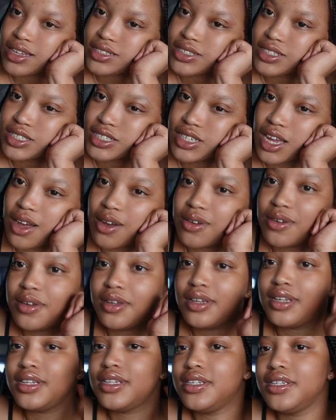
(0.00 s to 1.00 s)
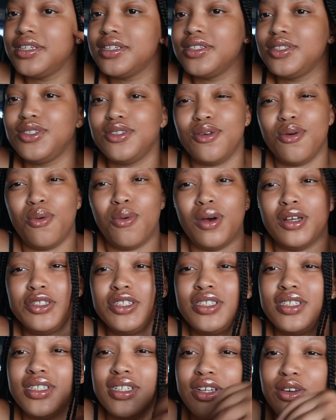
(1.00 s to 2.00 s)
just showered to wash
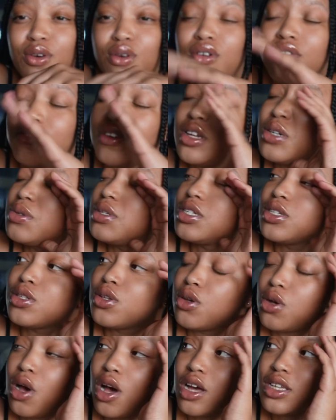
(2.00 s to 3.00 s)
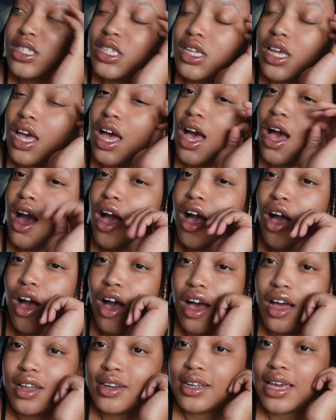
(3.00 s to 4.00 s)
the day off. It was so hot
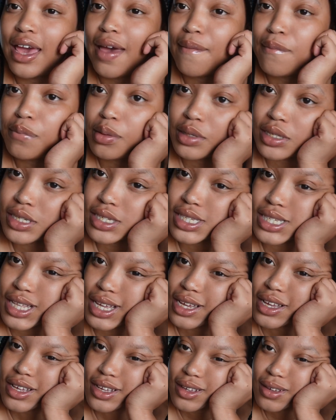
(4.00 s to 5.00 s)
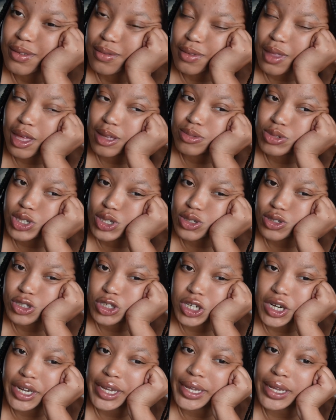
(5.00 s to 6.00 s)
on campus, like I'm so
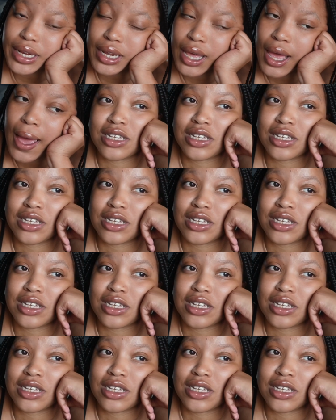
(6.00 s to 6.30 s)
drained.